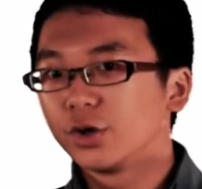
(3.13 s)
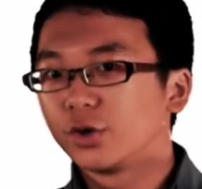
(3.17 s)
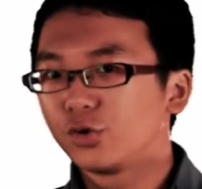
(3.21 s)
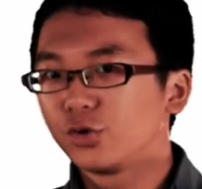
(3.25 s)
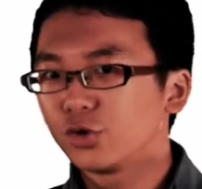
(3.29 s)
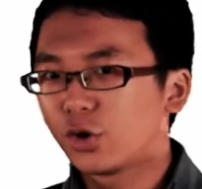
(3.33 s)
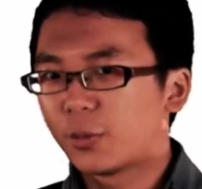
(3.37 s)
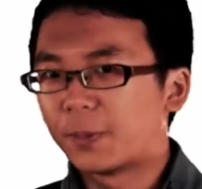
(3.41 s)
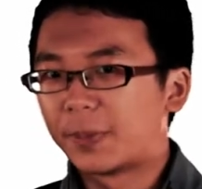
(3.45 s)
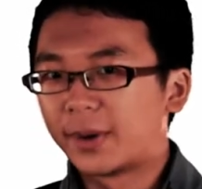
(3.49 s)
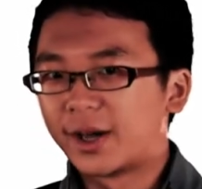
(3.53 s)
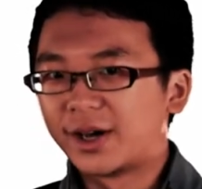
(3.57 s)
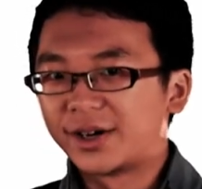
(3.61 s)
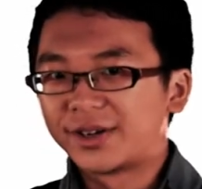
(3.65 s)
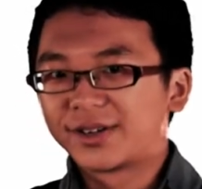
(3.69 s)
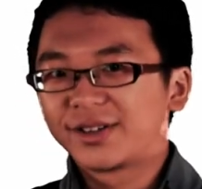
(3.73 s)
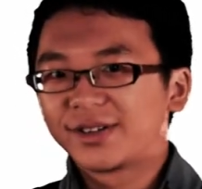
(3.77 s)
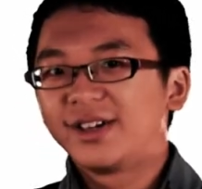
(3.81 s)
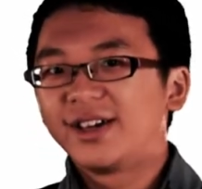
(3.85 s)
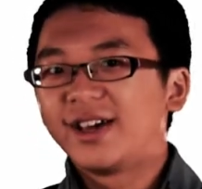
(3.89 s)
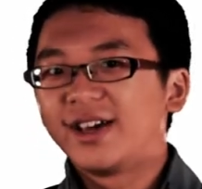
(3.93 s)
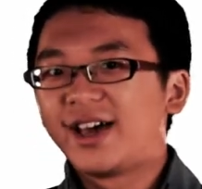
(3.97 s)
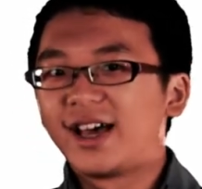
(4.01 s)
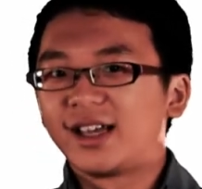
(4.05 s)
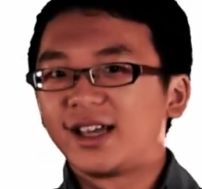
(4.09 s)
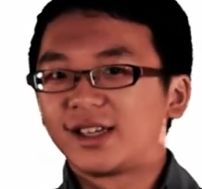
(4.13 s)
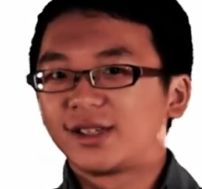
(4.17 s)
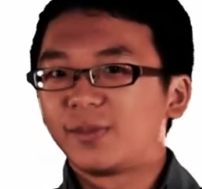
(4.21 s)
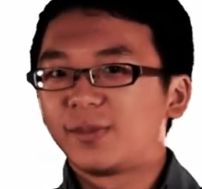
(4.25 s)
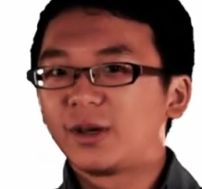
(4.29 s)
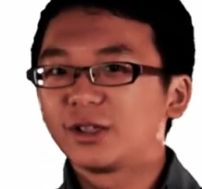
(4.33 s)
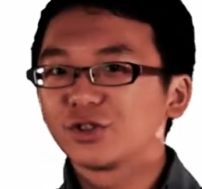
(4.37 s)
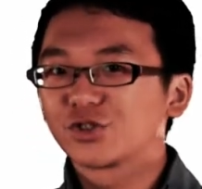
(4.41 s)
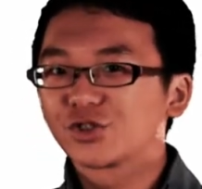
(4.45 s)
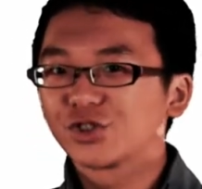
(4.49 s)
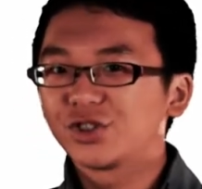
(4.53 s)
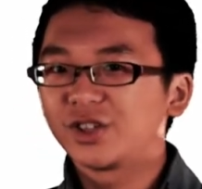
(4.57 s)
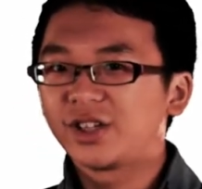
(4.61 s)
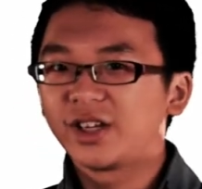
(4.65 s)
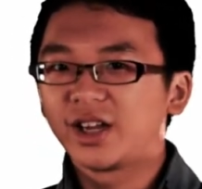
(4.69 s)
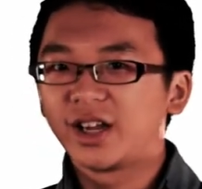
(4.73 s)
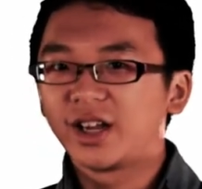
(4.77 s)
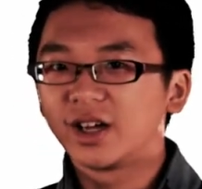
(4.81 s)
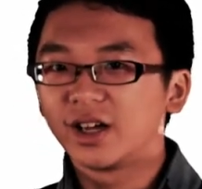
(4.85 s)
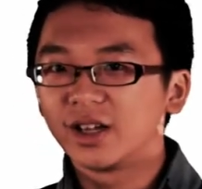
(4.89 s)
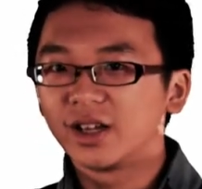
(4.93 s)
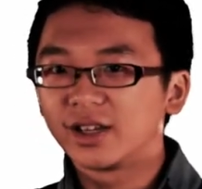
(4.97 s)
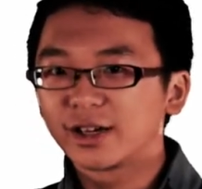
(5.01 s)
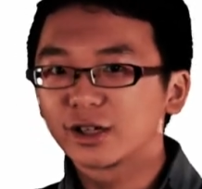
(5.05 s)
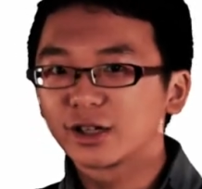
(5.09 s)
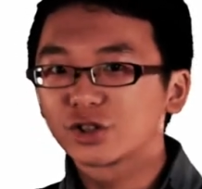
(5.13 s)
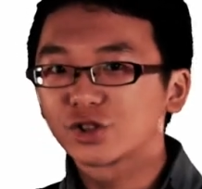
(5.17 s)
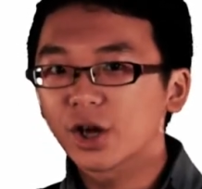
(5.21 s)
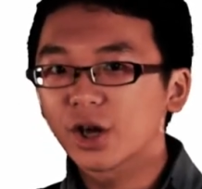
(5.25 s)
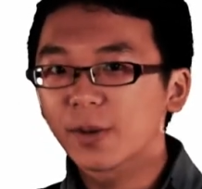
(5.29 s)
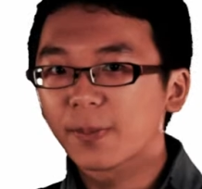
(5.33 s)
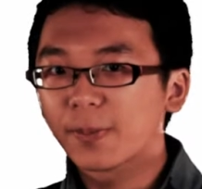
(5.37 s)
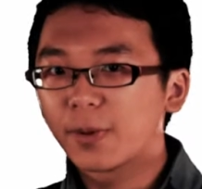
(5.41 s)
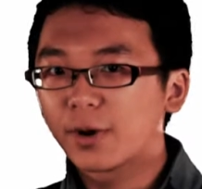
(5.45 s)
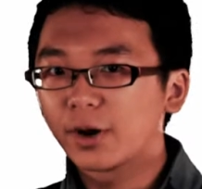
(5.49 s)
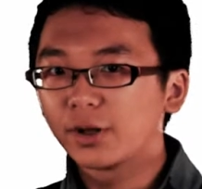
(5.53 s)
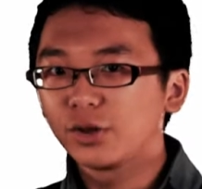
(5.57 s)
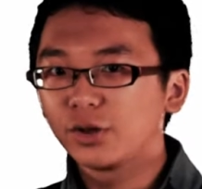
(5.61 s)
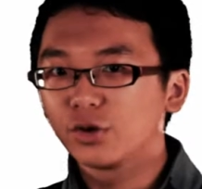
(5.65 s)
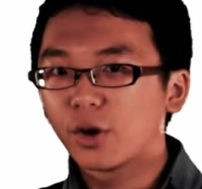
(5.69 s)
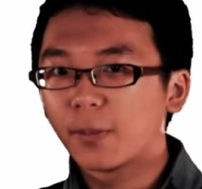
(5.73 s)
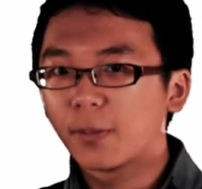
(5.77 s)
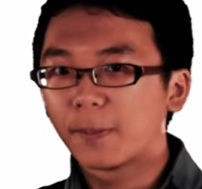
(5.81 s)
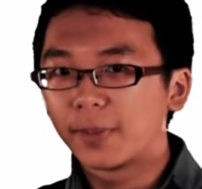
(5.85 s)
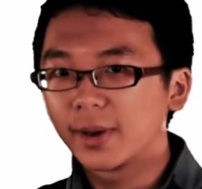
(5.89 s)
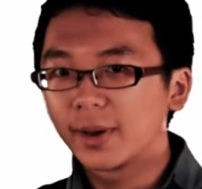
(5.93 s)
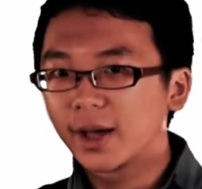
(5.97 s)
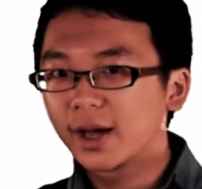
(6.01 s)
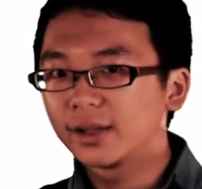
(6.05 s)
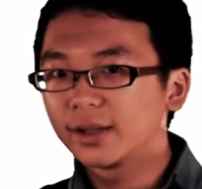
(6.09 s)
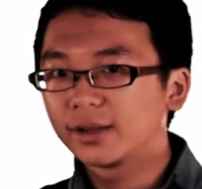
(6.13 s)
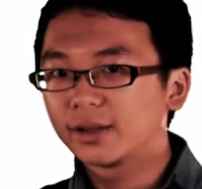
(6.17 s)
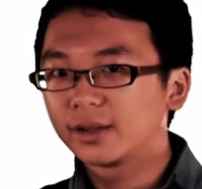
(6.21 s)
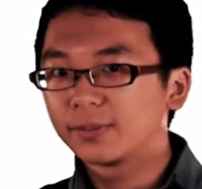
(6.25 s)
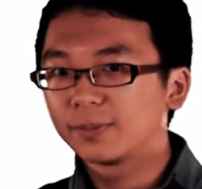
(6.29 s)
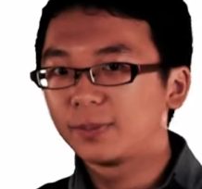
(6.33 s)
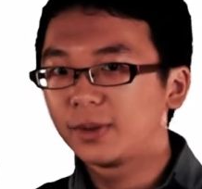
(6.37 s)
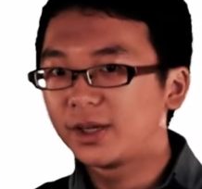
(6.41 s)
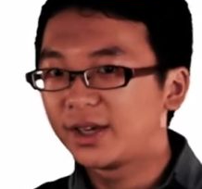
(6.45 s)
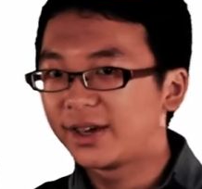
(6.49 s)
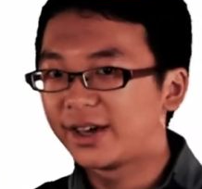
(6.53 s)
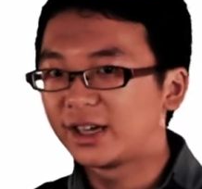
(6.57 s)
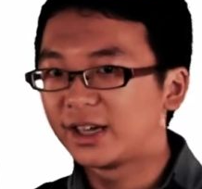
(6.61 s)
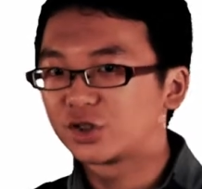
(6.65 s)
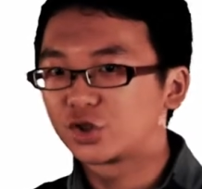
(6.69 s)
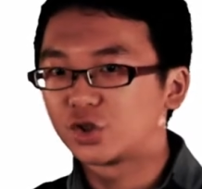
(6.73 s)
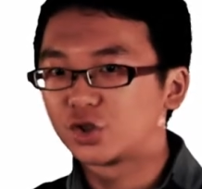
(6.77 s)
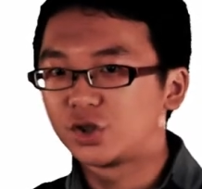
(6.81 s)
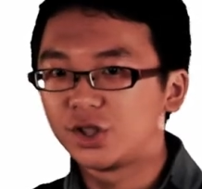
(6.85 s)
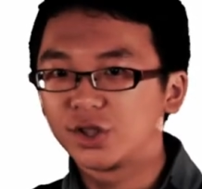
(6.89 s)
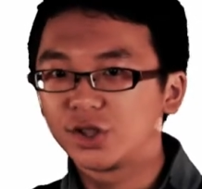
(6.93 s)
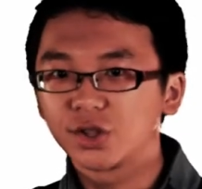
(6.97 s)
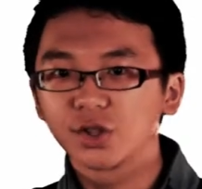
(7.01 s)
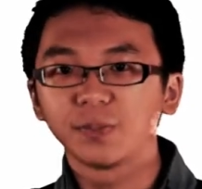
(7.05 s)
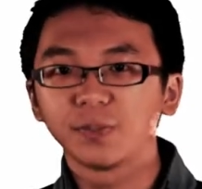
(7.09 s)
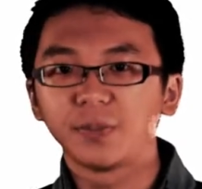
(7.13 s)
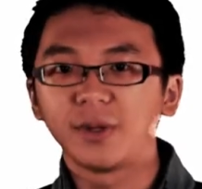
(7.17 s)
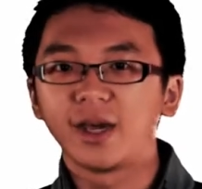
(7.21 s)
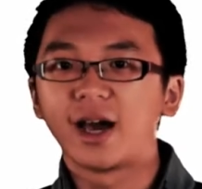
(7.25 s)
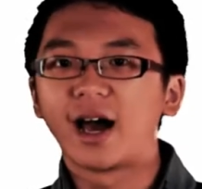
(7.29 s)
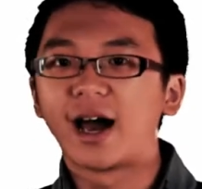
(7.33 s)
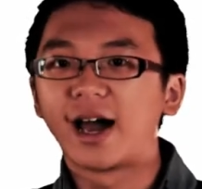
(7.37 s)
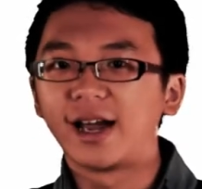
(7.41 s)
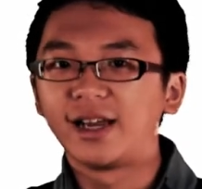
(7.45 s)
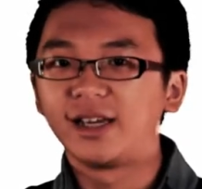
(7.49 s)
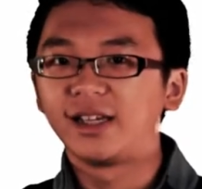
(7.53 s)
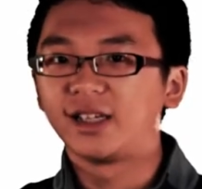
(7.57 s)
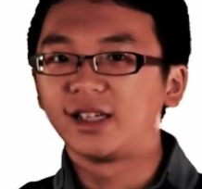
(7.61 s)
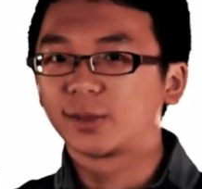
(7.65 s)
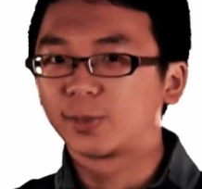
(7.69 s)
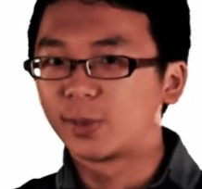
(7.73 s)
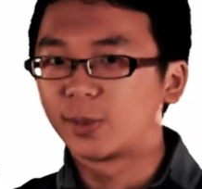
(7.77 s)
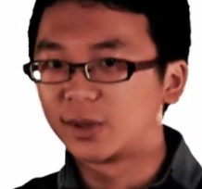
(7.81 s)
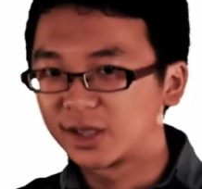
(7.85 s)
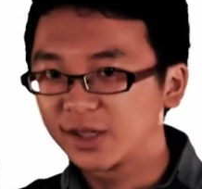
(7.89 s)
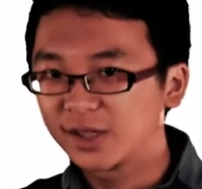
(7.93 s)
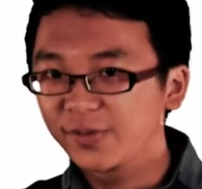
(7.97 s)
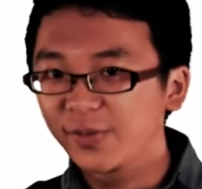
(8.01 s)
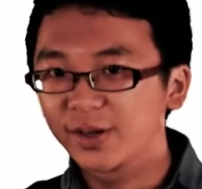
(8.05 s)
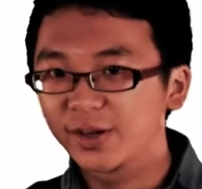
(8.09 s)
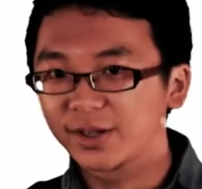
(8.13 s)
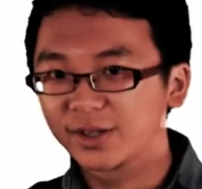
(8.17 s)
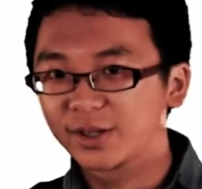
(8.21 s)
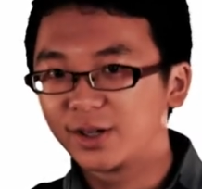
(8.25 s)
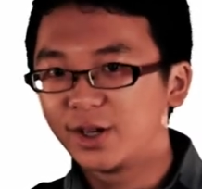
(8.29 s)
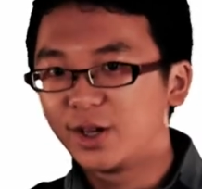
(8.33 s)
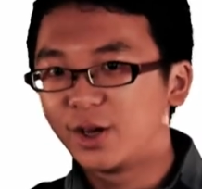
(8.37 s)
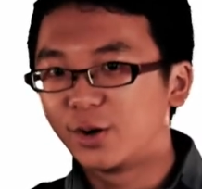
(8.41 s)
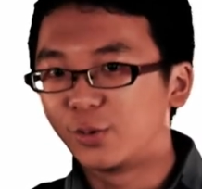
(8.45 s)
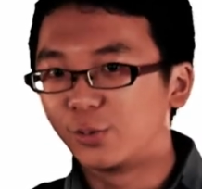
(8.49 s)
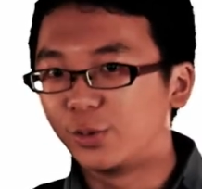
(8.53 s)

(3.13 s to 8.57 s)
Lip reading: Your blood. As mentioned in an earlier checkpoint, your blood pH needs to be highly specific.